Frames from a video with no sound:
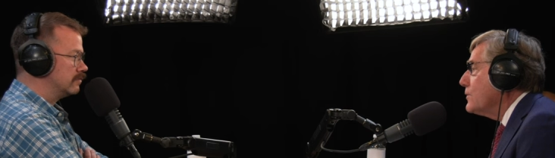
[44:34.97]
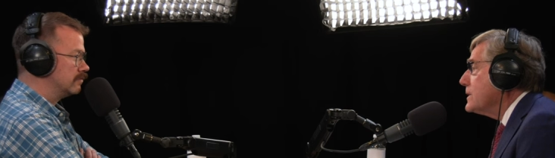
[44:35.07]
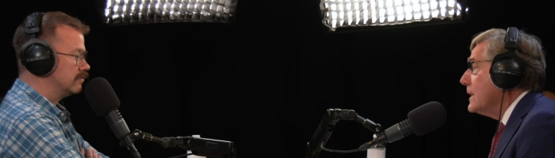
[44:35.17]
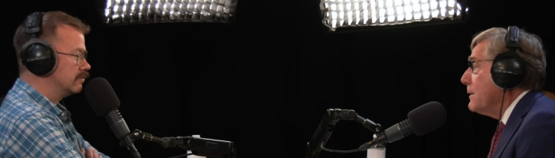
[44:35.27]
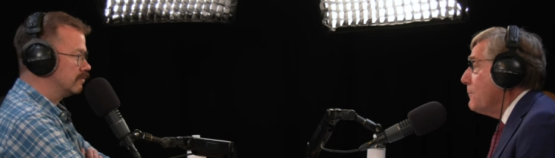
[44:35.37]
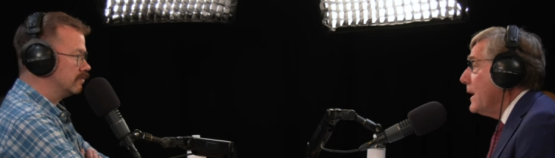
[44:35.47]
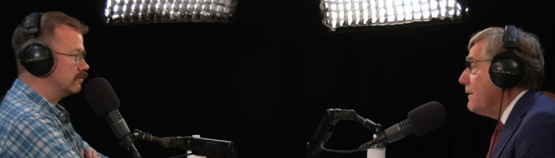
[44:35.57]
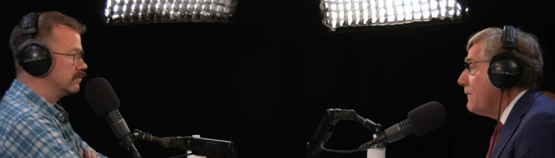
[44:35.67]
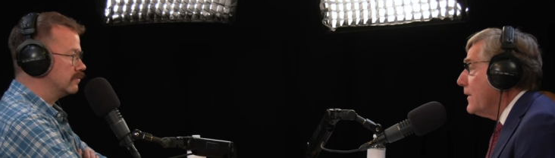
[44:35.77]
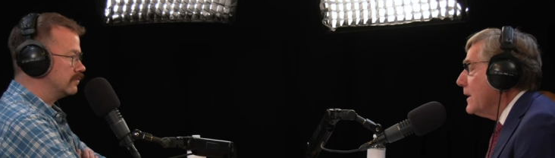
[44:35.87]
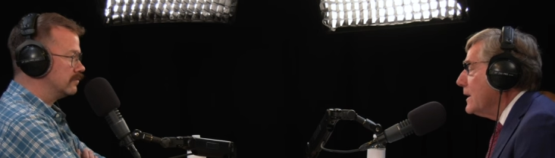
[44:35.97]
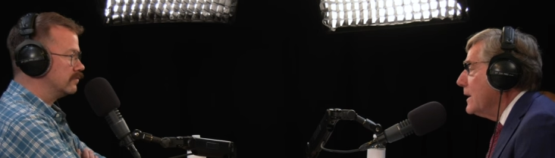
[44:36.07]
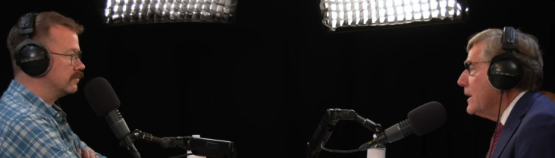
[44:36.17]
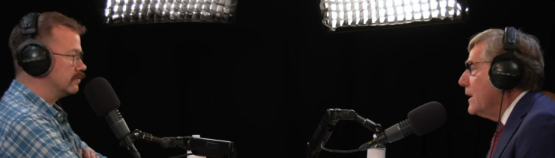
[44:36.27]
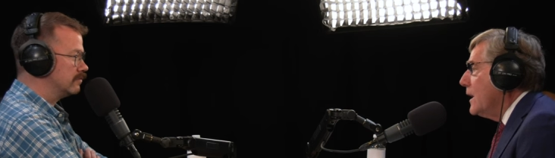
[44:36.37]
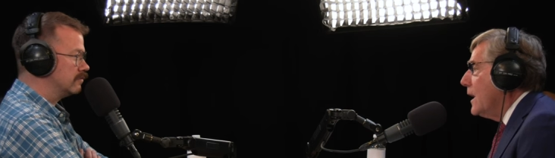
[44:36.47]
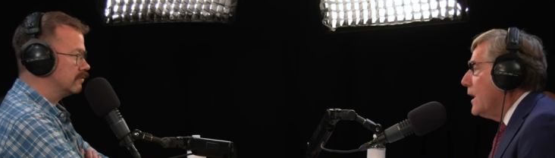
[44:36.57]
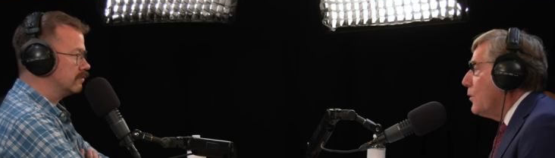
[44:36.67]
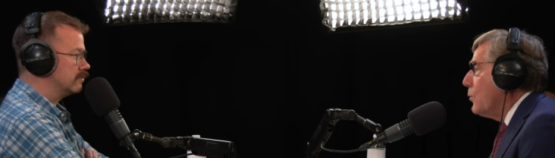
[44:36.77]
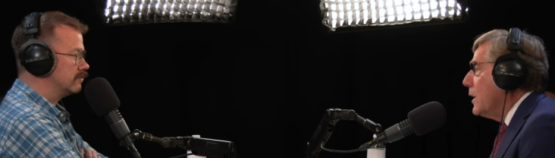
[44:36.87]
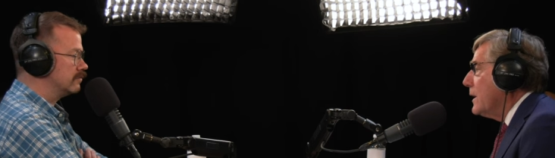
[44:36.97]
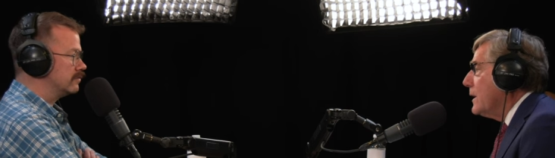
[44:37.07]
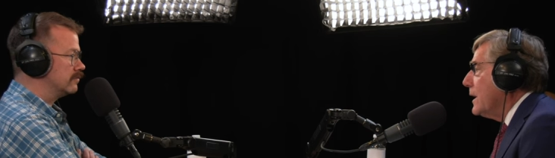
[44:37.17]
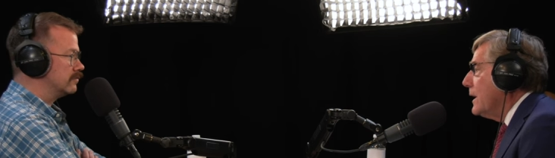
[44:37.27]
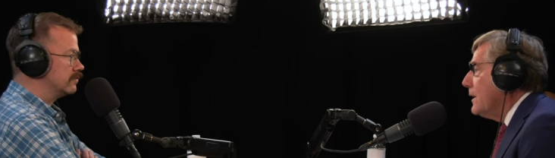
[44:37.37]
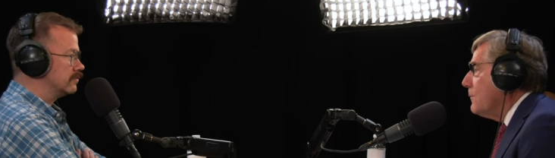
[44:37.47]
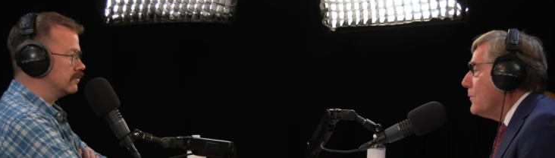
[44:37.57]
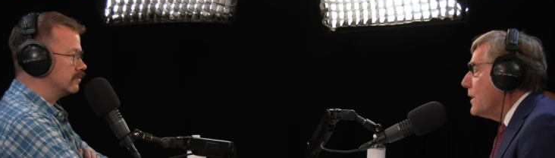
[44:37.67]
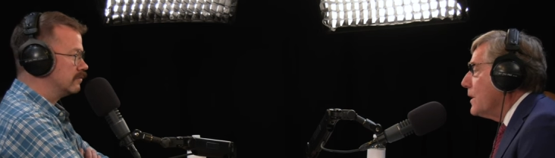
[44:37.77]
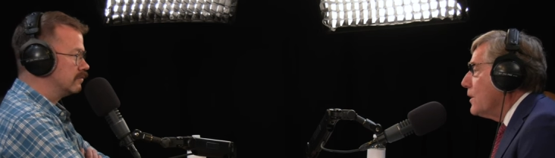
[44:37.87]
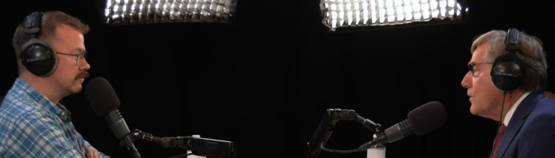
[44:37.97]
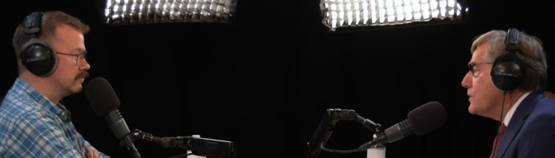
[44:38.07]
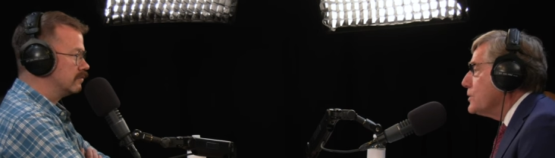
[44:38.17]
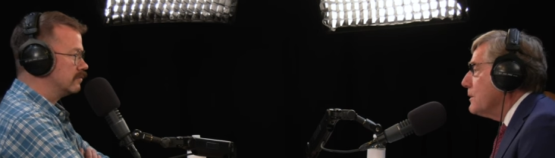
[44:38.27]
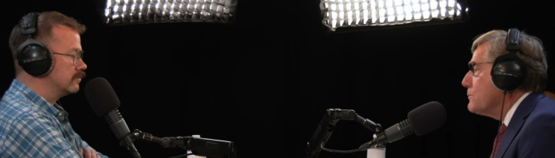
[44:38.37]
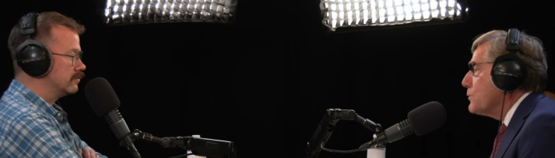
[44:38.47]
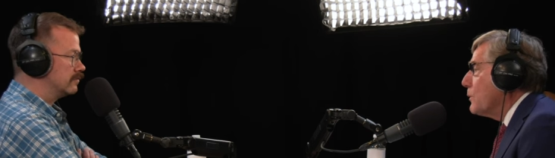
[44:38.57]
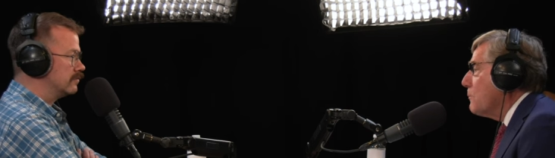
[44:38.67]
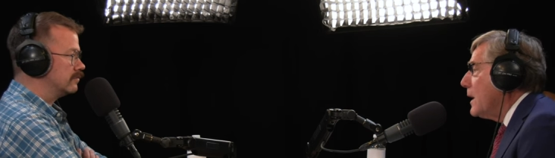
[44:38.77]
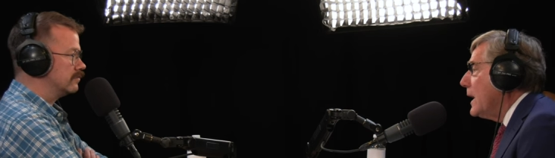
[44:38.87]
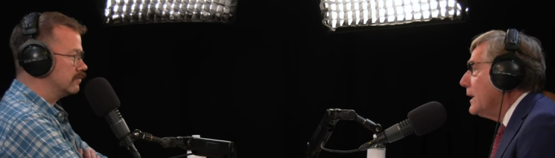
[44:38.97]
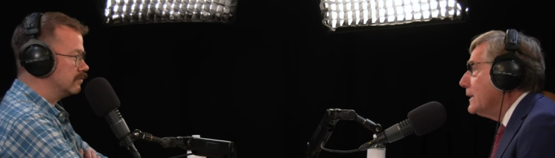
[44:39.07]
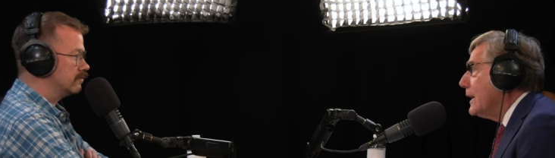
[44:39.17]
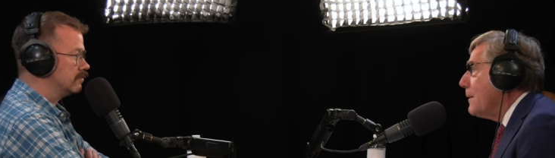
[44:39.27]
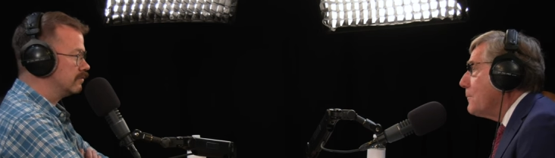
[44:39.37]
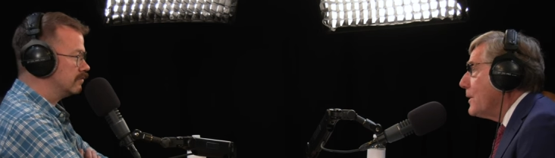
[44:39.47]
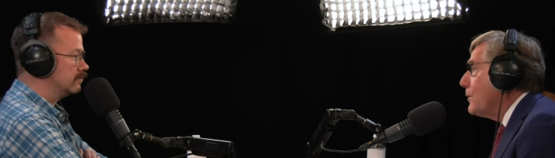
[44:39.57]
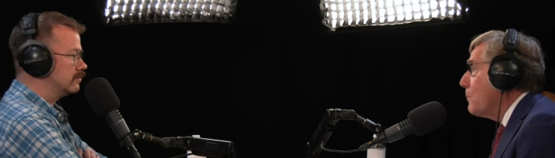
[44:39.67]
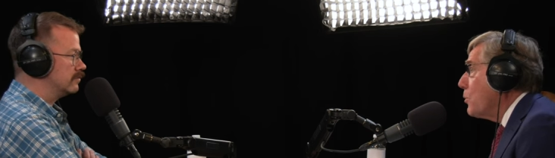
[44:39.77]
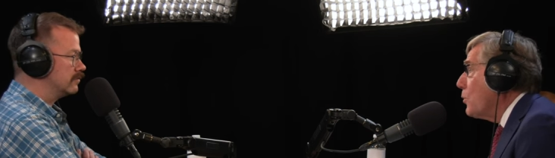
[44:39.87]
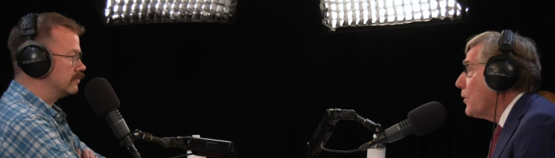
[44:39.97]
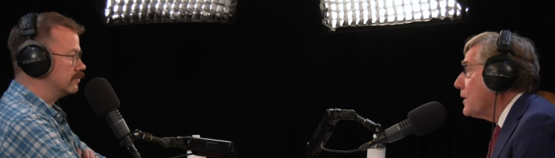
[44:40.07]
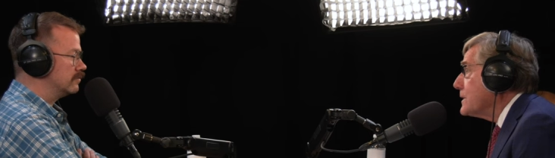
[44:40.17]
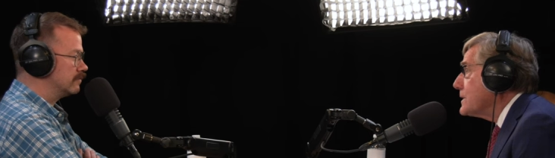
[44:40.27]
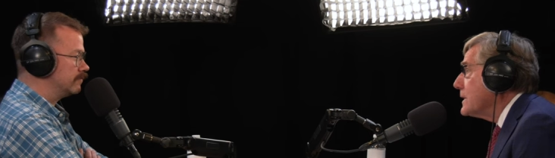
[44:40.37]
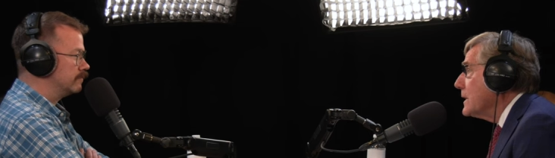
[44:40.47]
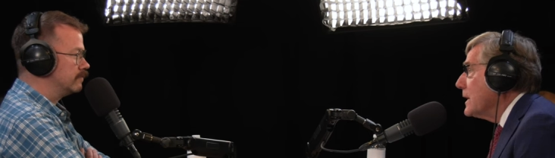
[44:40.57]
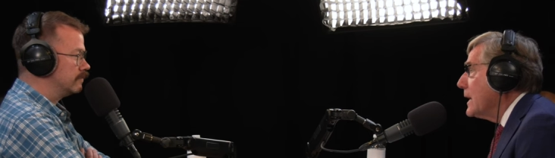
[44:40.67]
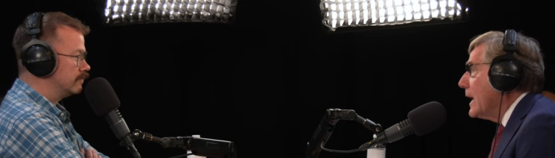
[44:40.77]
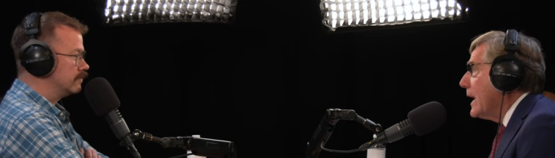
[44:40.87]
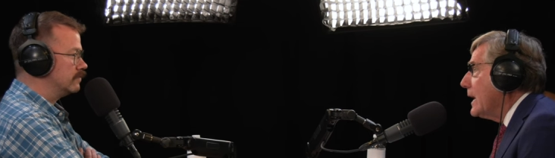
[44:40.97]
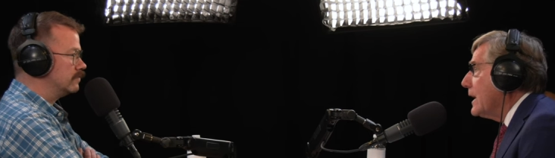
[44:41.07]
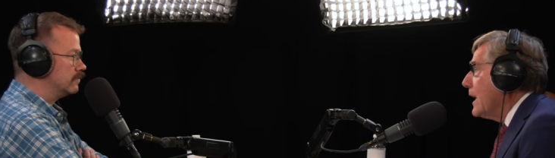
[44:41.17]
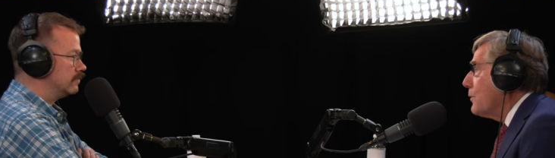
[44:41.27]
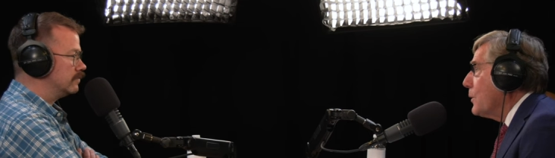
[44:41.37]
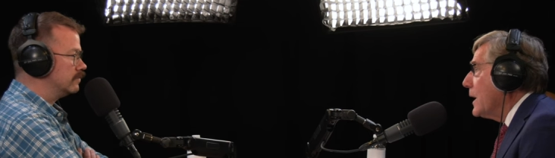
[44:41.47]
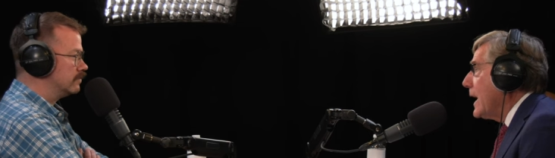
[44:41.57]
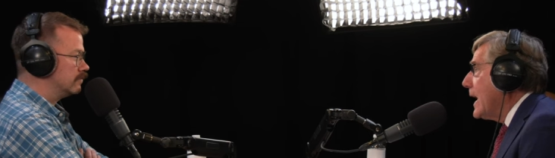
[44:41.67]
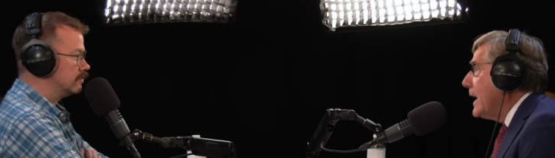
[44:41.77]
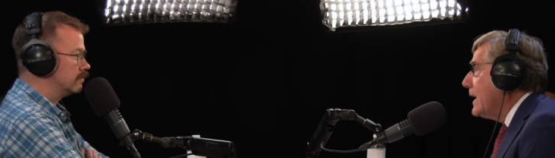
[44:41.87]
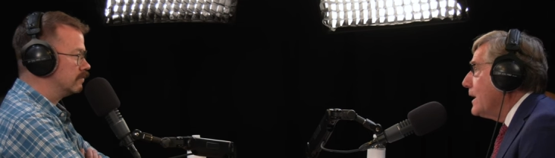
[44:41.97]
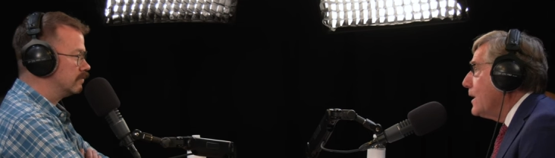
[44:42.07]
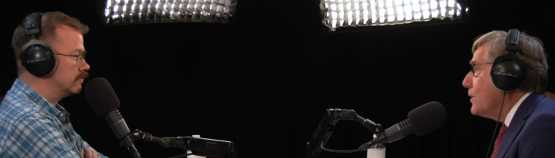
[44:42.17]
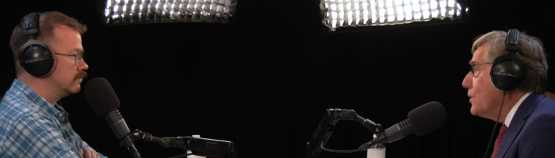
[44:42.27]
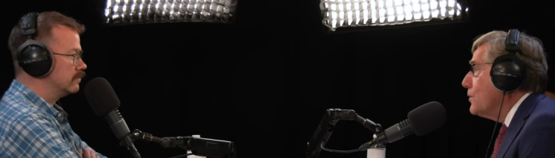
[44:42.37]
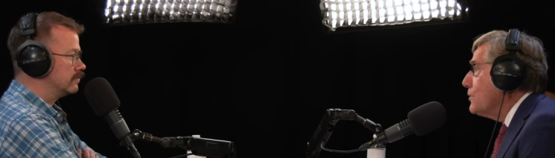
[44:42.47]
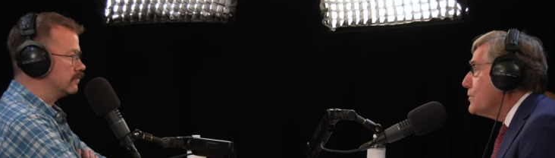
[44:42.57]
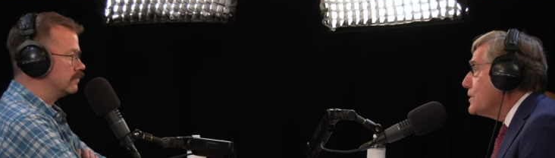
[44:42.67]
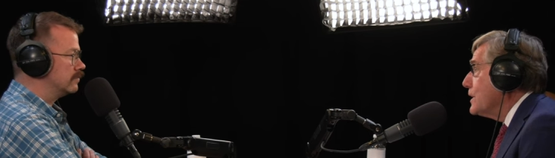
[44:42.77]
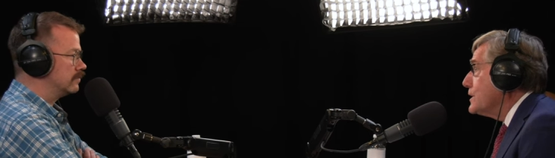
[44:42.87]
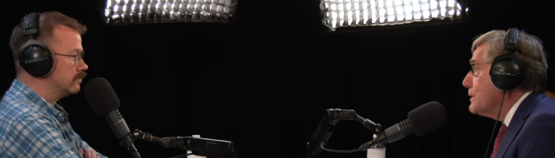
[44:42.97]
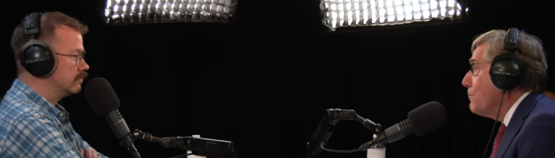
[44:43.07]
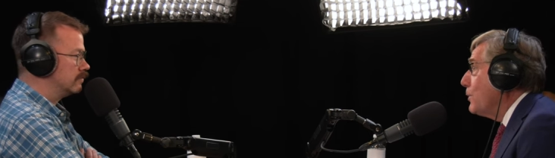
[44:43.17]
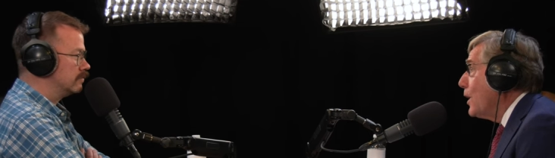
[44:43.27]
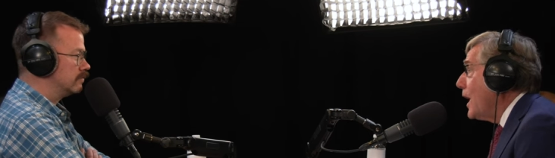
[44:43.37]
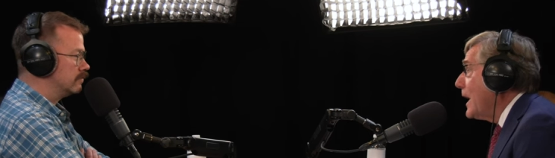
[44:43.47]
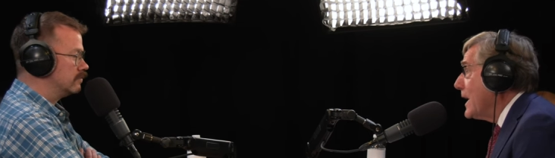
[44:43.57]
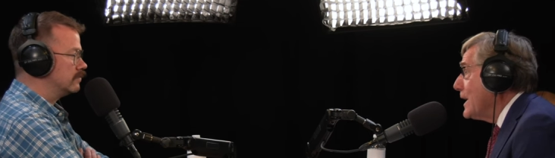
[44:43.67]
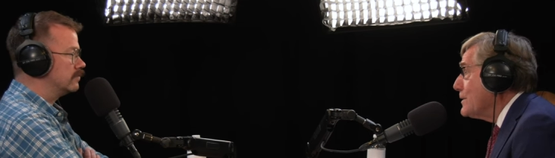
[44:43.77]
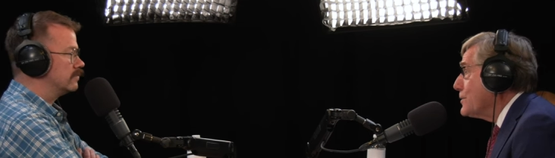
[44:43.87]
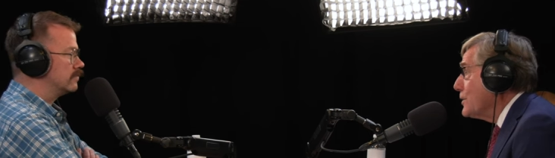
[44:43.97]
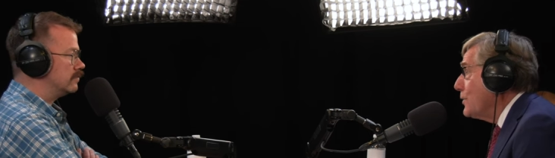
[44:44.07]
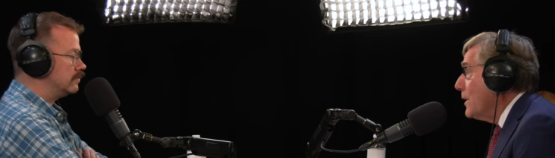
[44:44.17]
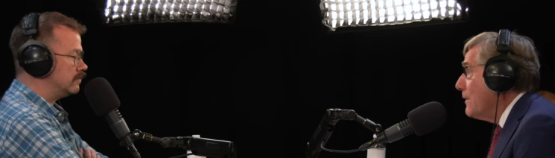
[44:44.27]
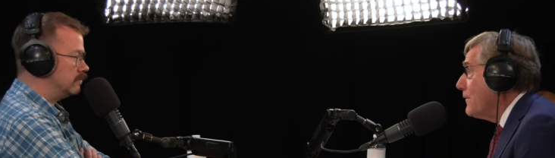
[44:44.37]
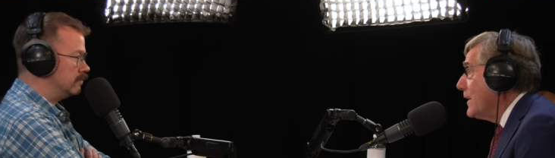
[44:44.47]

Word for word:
Speaker 1: you see the benefit uh, when uh, you know, the ships were piled up in the ports, and and we had a huge supply issue of mm-hmm.